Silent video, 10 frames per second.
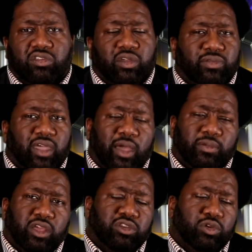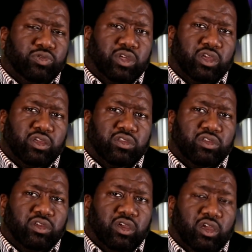sometimes they do things.
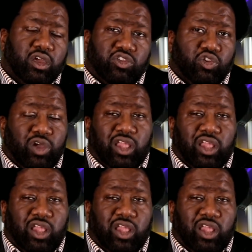So